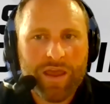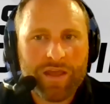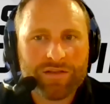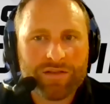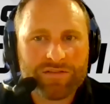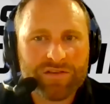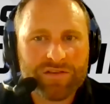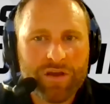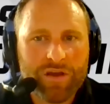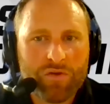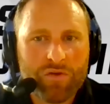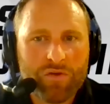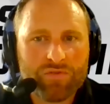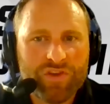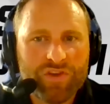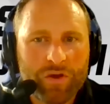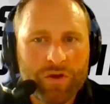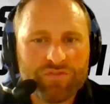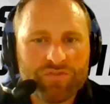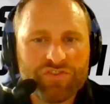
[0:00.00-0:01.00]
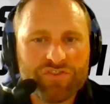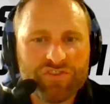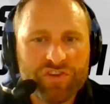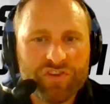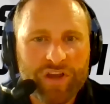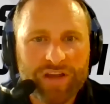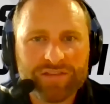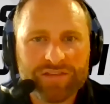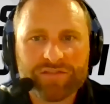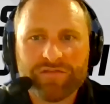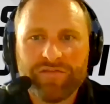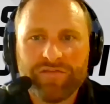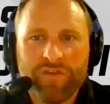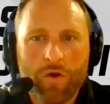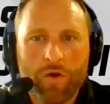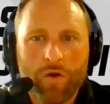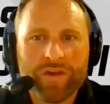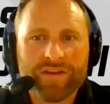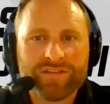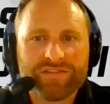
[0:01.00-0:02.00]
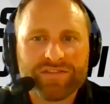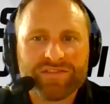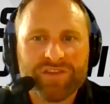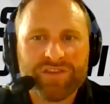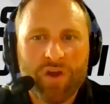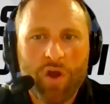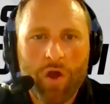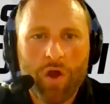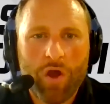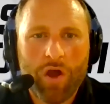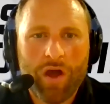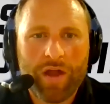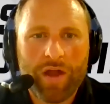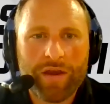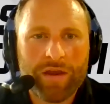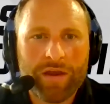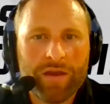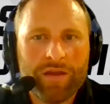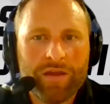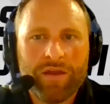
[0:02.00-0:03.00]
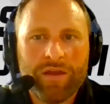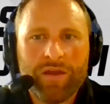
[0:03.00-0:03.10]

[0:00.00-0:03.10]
And so don't just focus on,